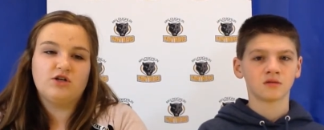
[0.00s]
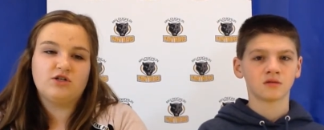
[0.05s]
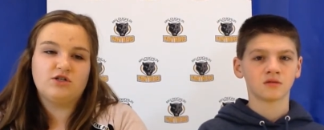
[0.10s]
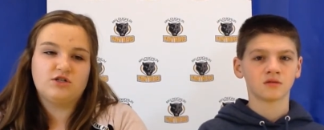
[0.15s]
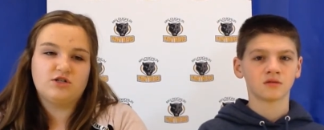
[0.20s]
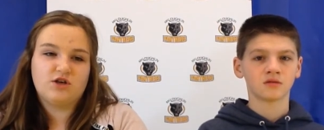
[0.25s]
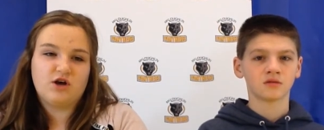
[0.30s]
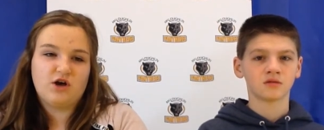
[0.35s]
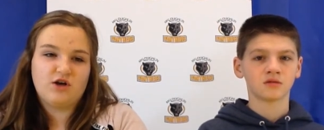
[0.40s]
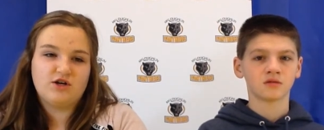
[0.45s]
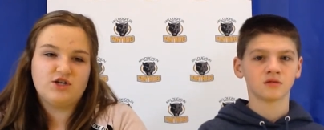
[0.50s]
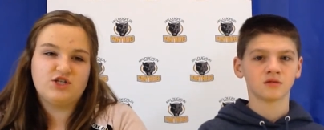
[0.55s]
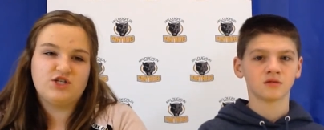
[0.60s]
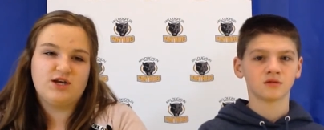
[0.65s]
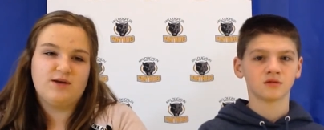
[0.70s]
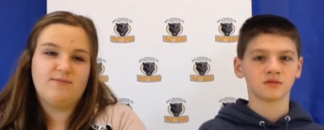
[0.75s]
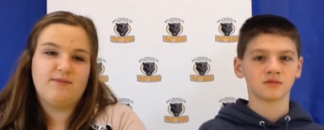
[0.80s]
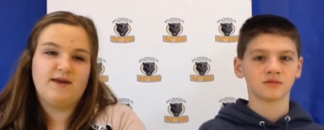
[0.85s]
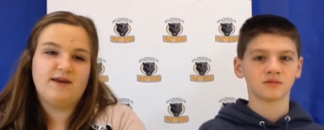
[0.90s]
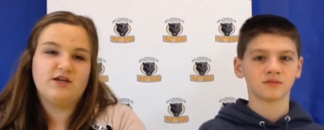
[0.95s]

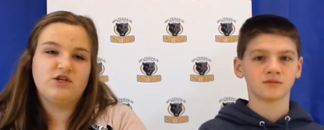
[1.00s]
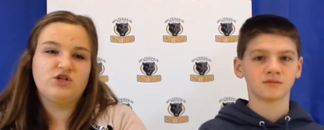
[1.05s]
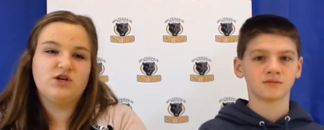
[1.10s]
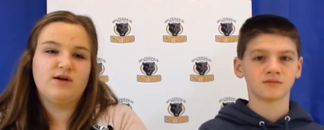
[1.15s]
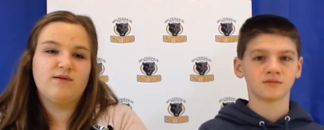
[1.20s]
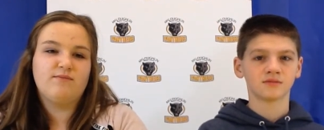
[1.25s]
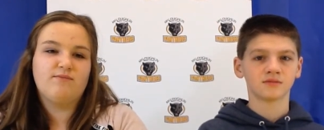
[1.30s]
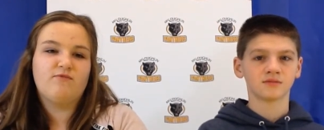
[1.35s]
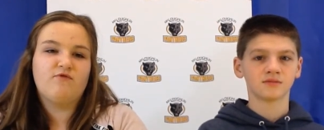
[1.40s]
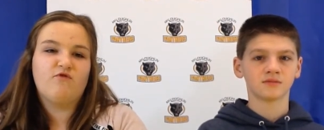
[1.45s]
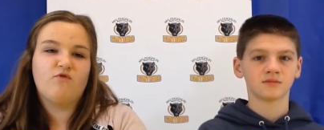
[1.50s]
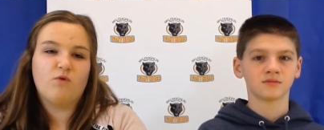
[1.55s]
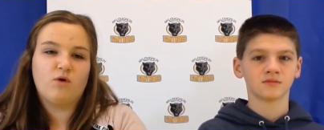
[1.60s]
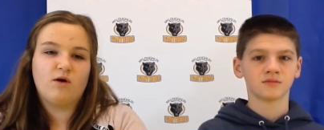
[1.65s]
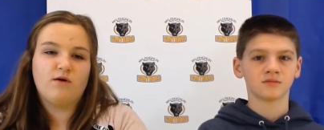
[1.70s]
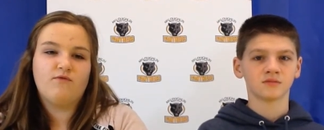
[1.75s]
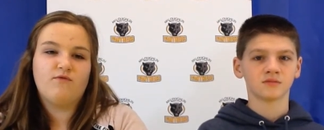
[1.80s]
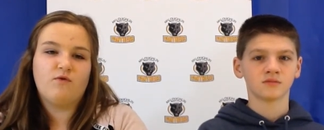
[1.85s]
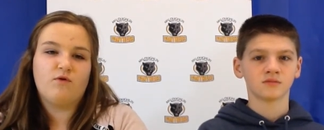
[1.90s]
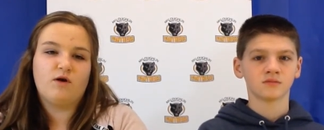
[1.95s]
Speaker 1: scholarship and a trip
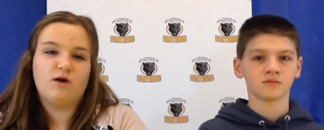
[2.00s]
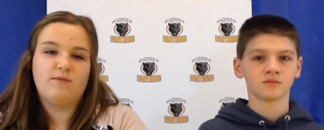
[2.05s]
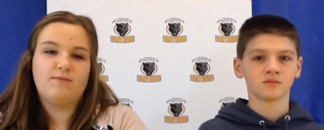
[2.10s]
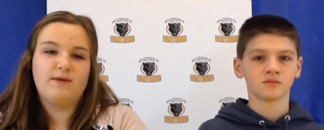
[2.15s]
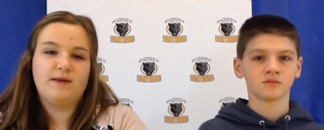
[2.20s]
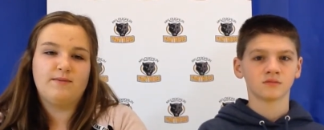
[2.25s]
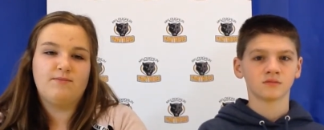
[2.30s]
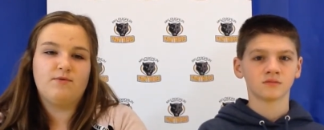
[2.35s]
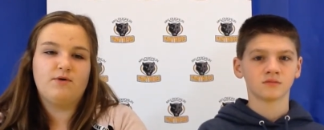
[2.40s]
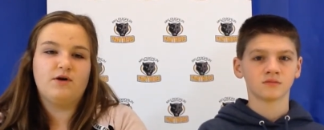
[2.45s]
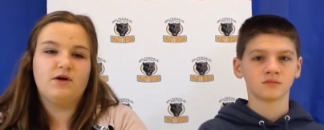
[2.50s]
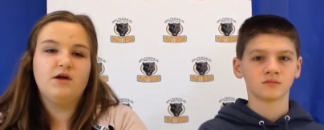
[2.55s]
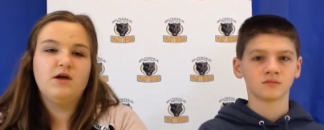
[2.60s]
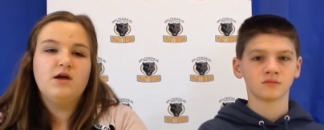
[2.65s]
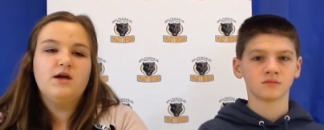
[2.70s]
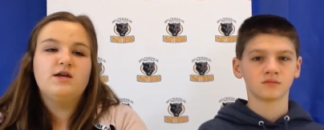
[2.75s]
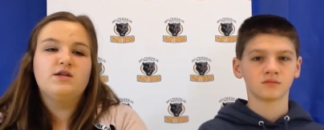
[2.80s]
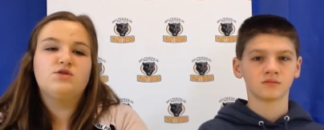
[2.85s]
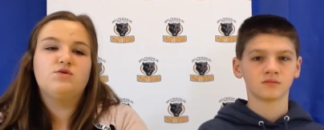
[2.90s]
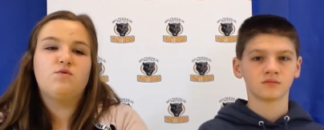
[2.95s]
for four people
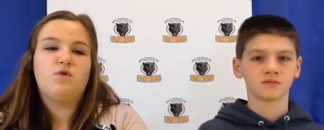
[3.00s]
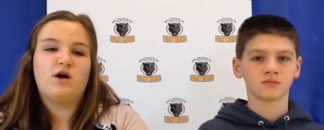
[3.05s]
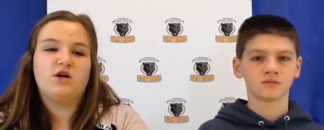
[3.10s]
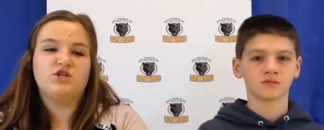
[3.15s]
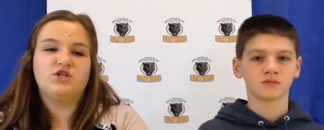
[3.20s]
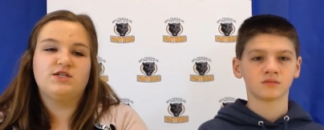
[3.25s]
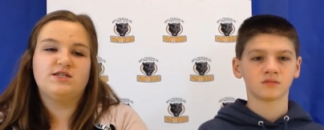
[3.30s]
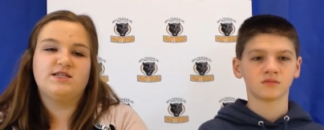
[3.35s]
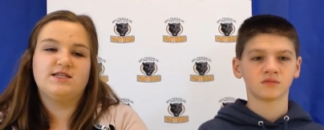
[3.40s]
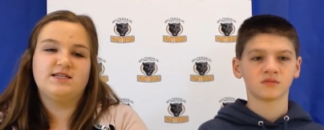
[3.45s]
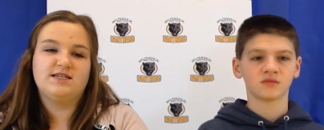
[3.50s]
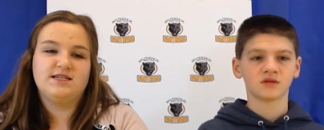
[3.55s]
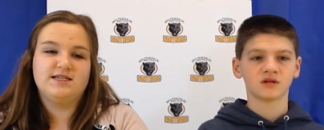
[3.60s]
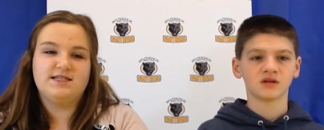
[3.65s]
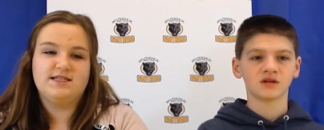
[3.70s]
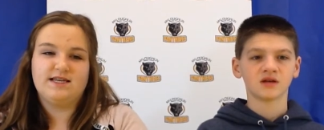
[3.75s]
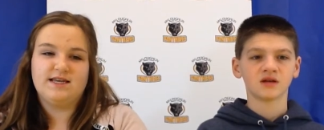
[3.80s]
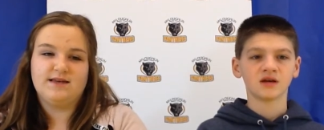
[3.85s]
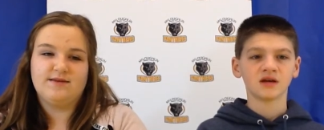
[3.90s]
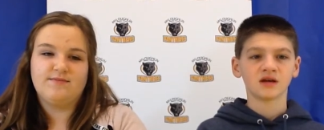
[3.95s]
to Washington,
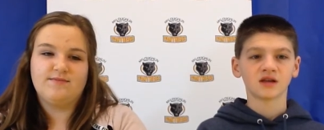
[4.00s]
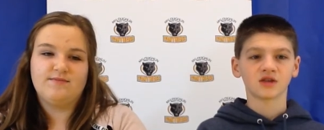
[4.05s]
D.C.